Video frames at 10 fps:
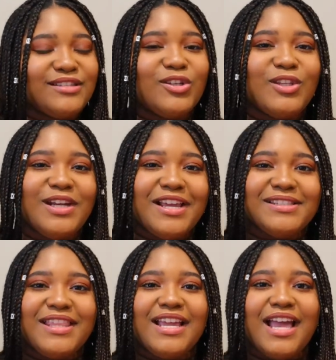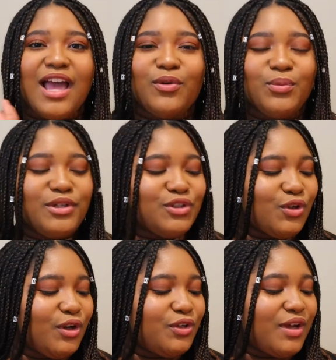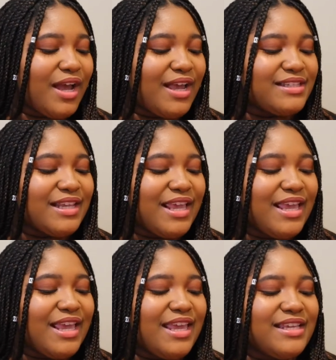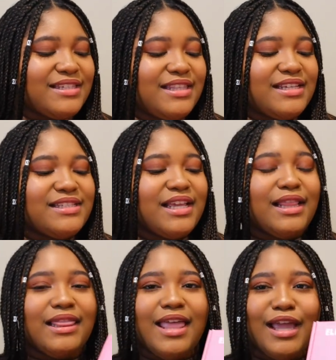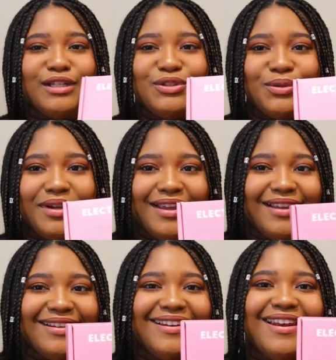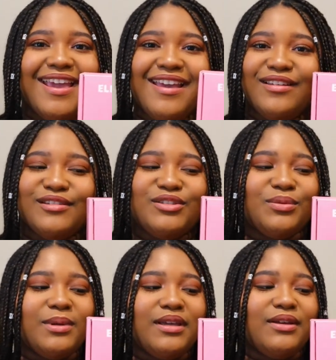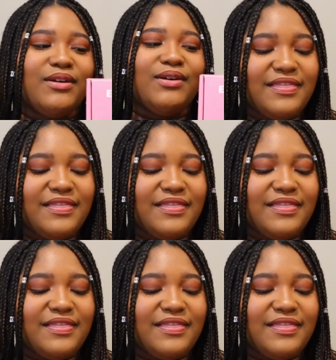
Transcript: So the next thing I will be showing you guys is this electric nail drill.